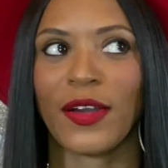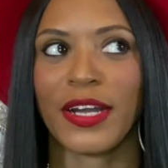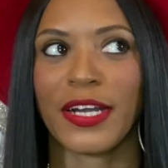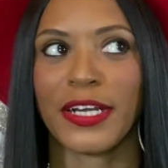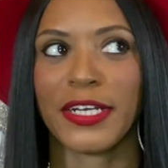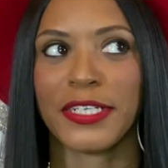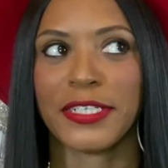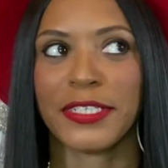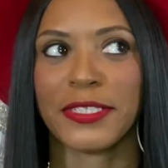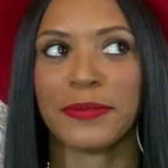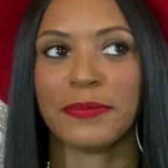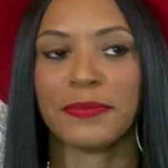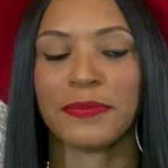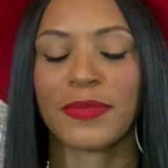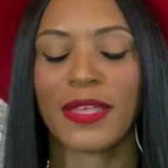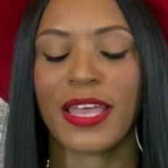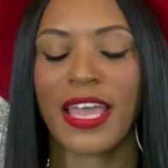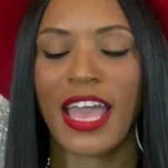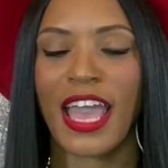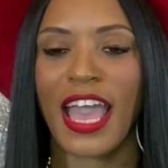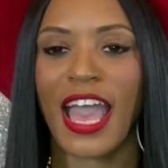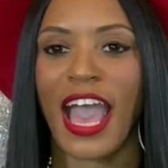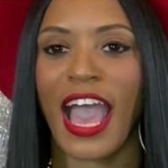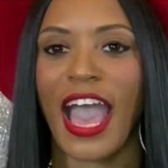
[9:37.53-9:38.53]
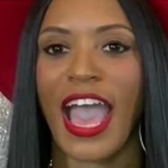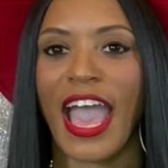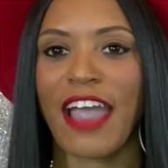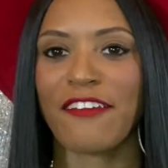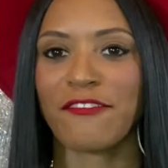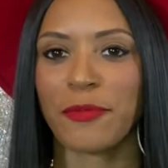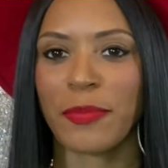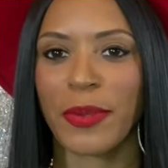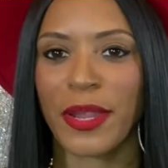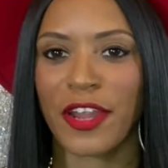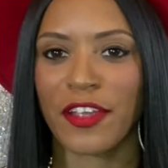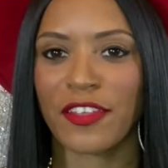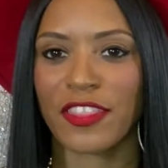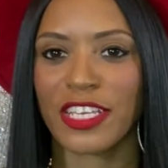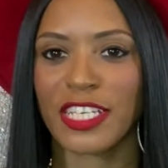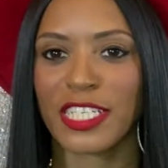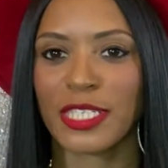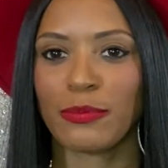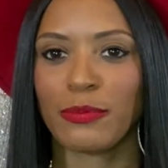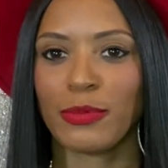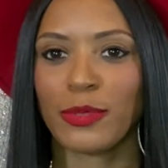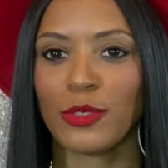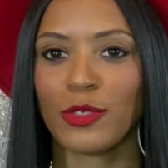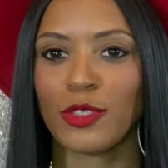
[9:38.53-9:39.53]
Um, I have a pair of these
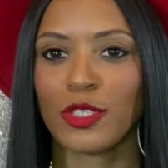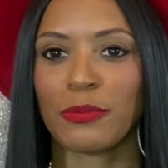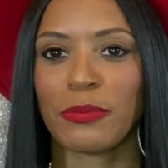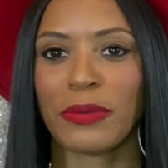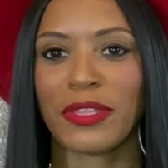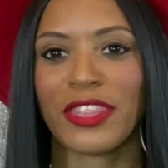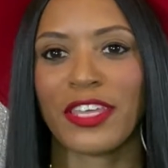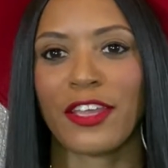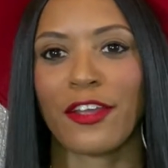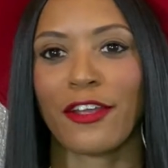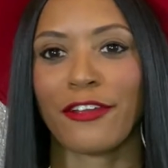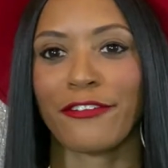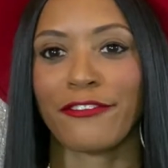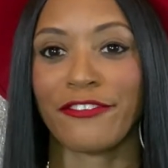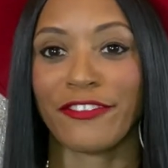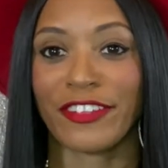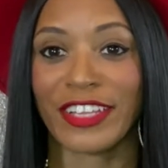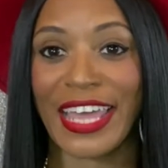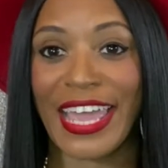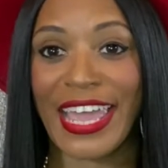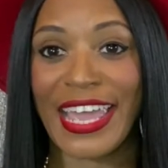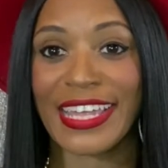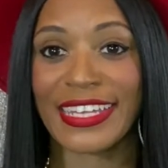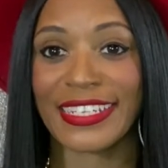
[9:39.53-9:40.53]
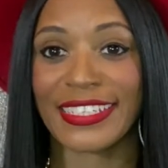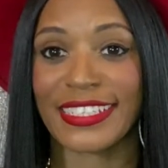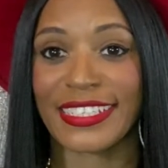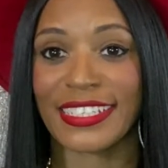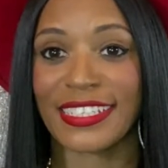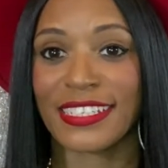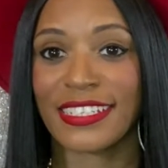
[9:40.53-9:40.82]
boots, but they're a flat